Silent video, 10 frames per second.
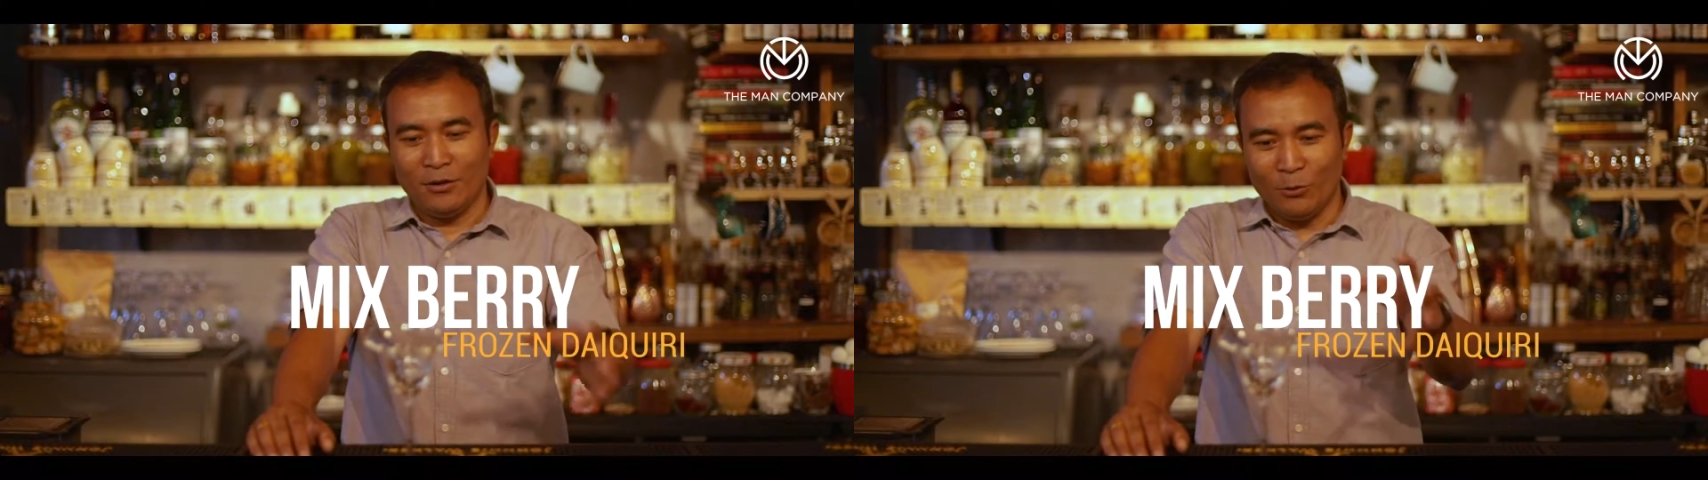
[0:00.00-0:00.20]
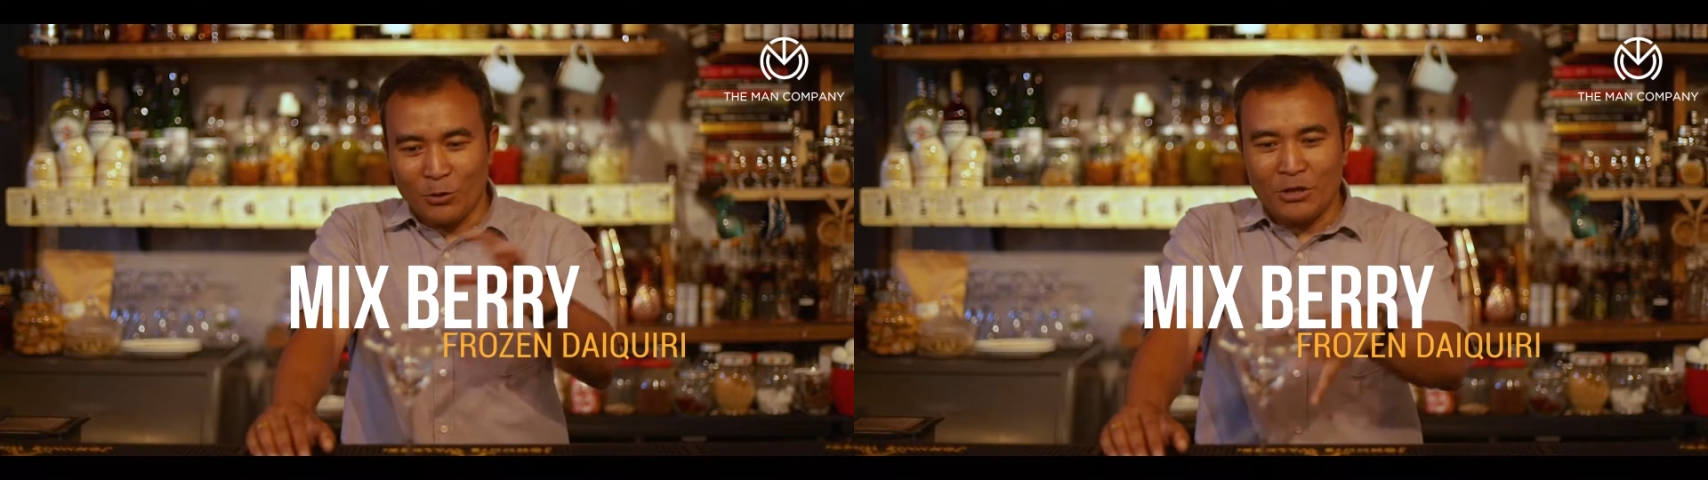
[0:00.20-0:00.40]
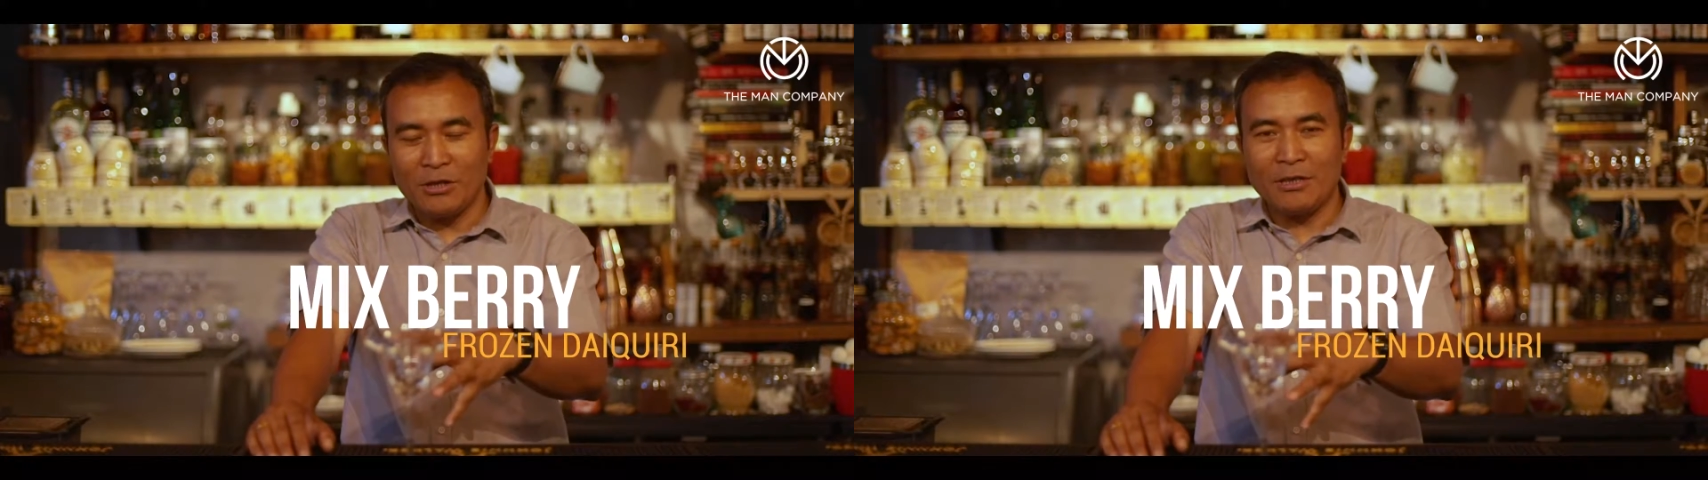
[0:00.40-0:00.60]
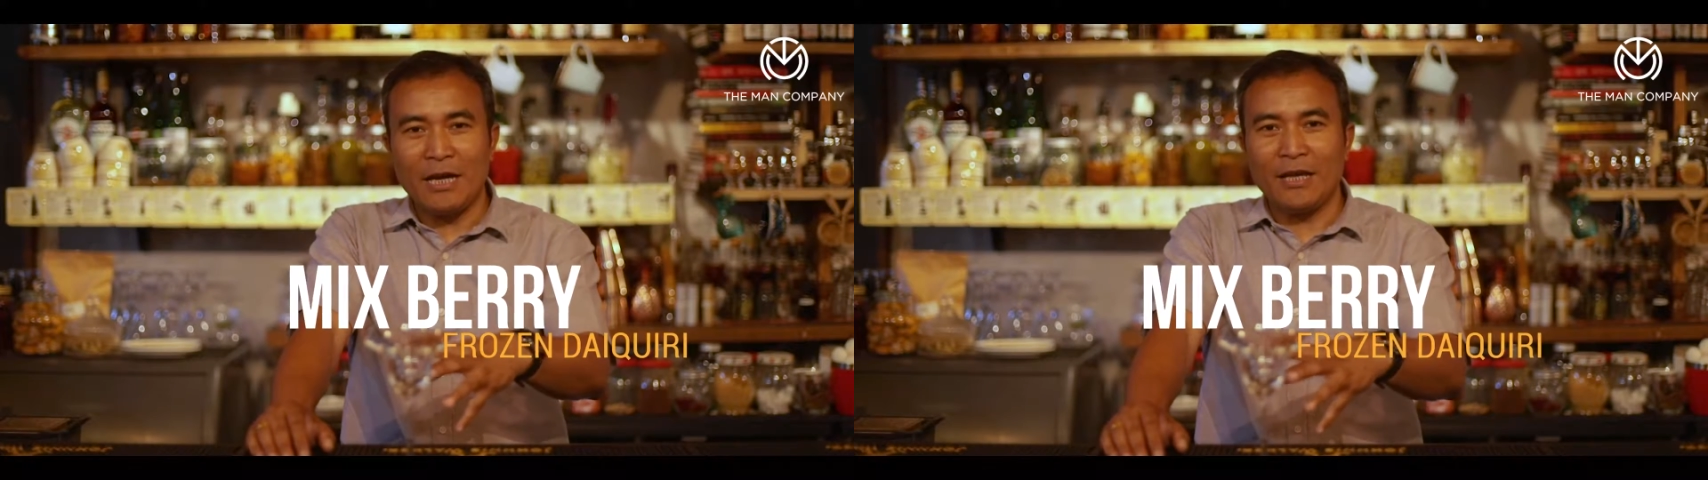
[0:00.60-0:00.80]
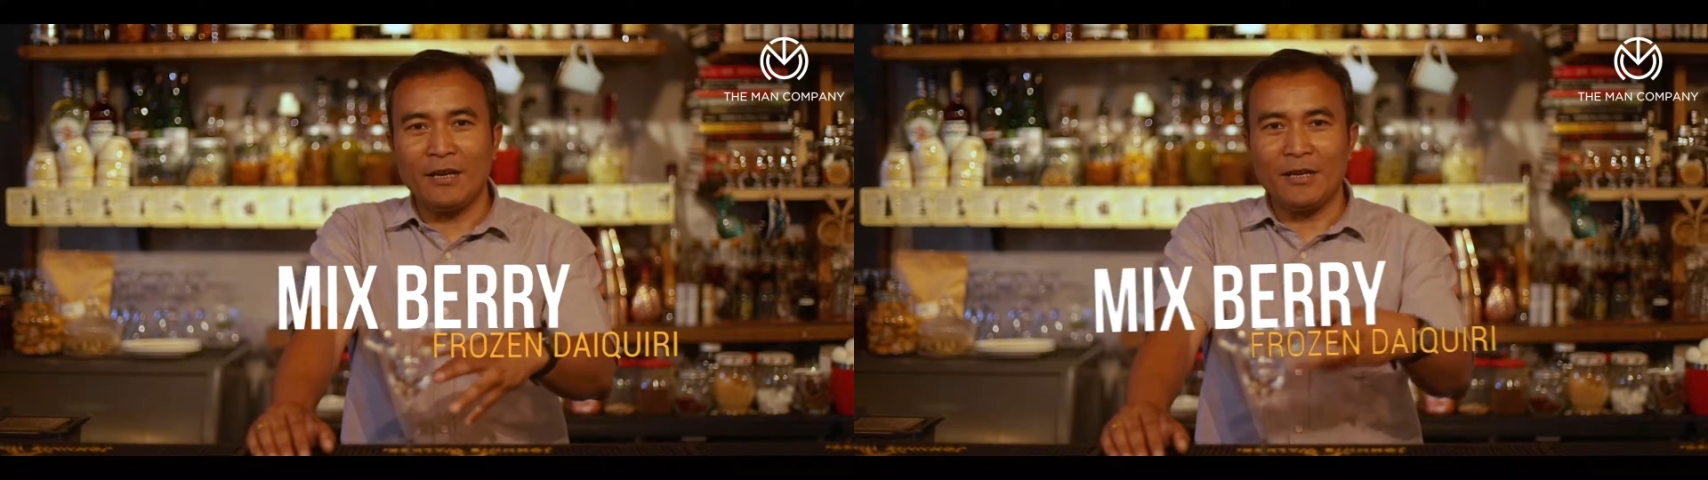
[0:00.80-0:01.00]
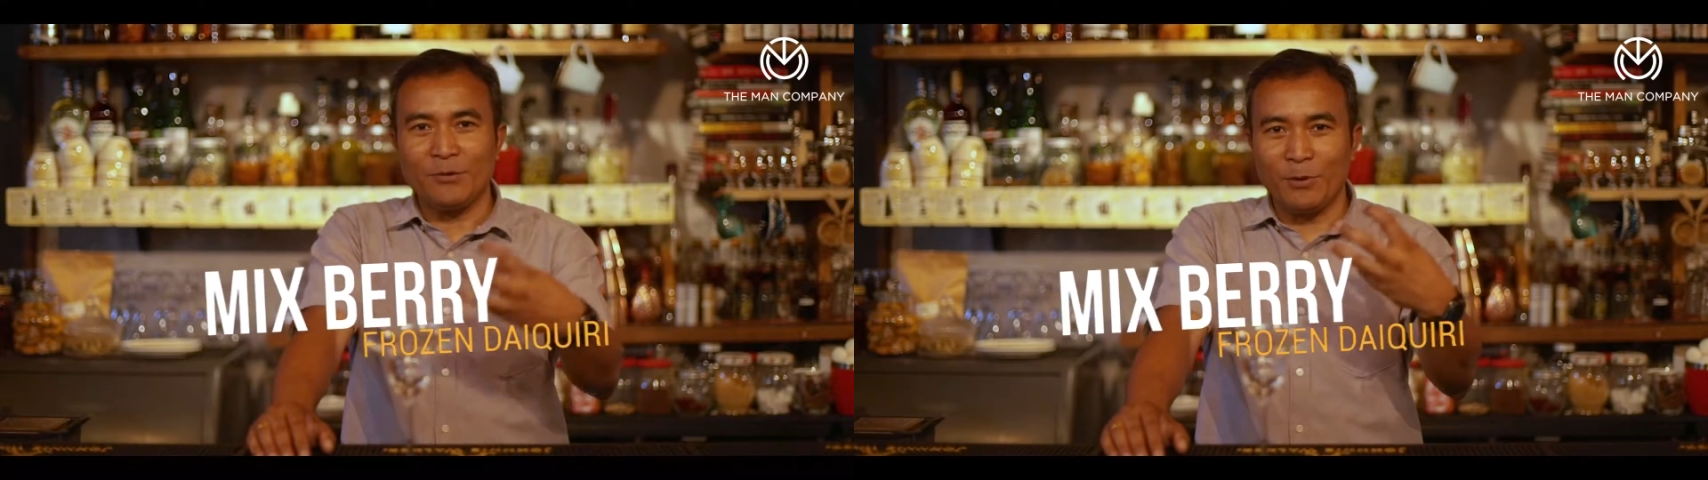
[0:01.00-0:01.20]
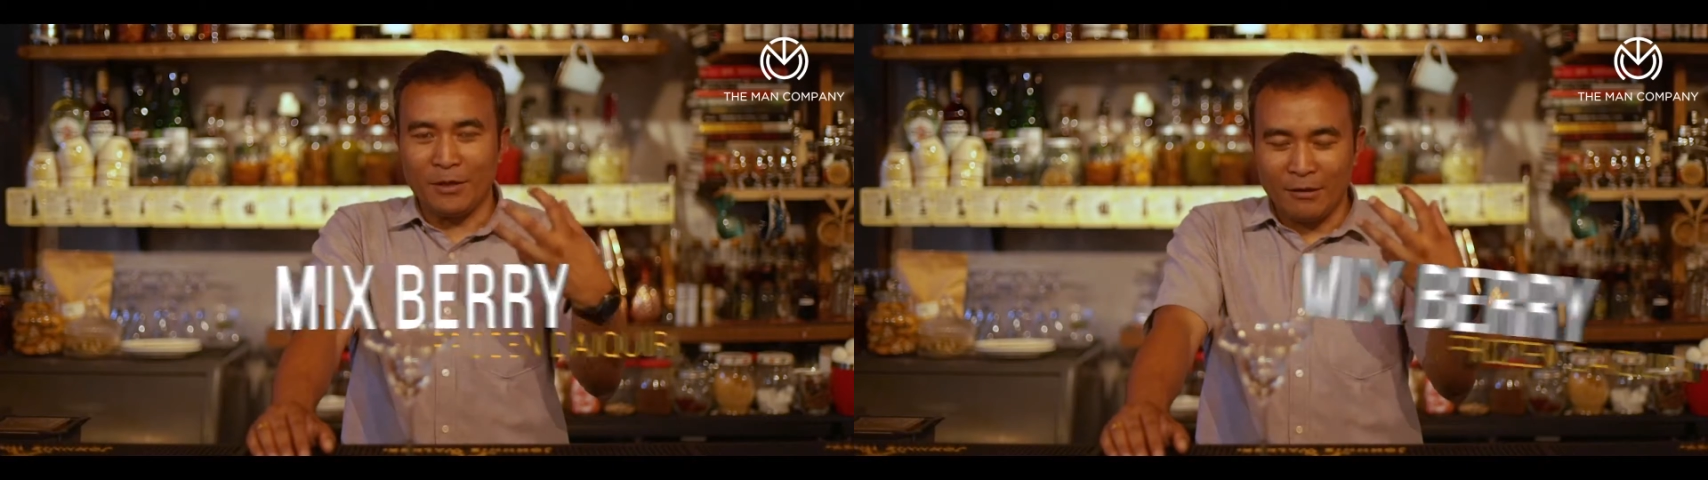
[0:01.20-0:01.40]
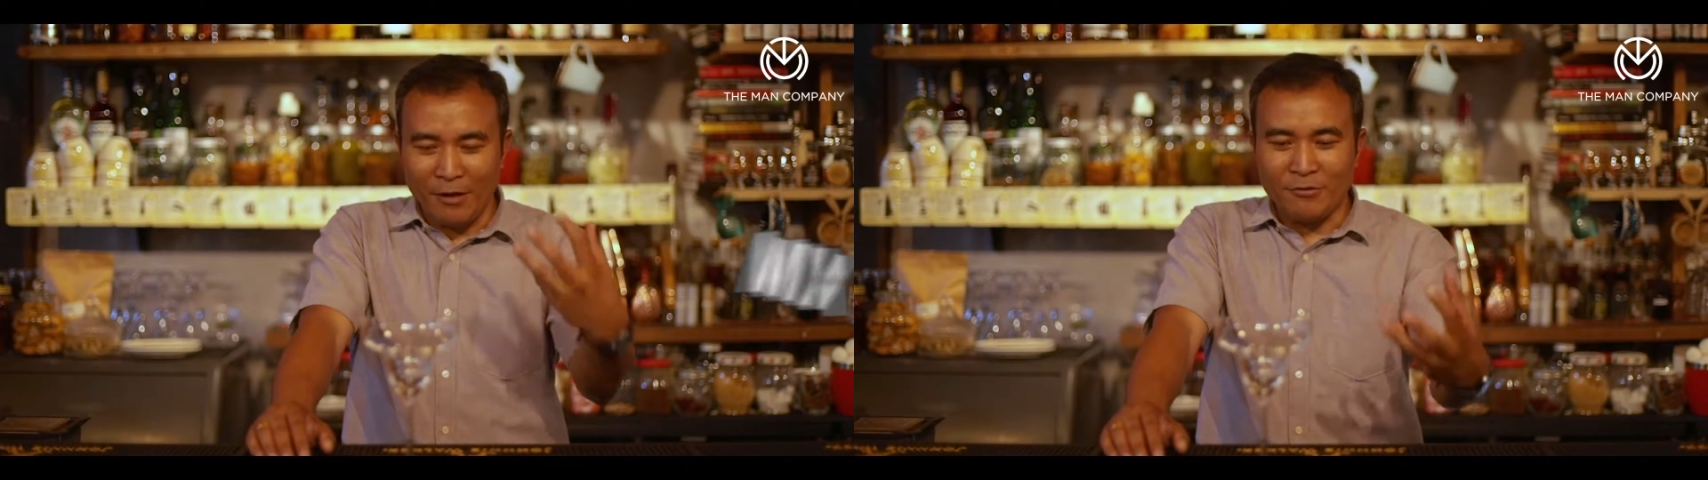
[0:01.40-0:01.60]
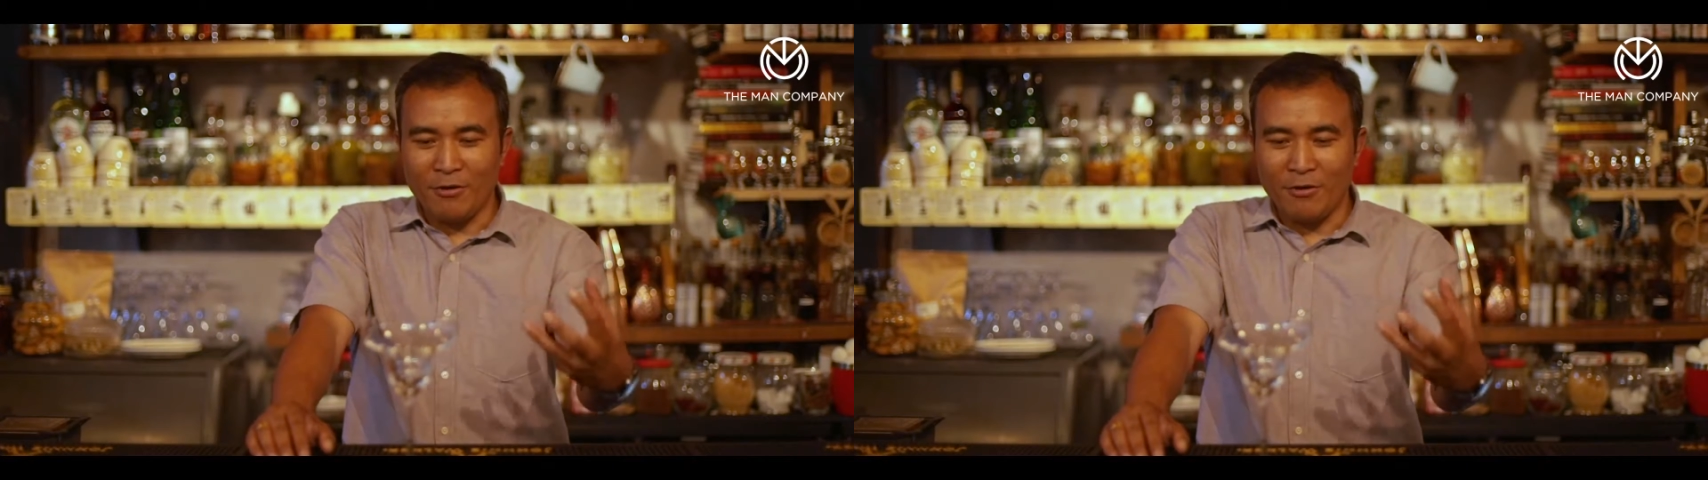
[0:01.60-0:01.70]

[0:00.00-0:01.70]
The original daiquiri is with light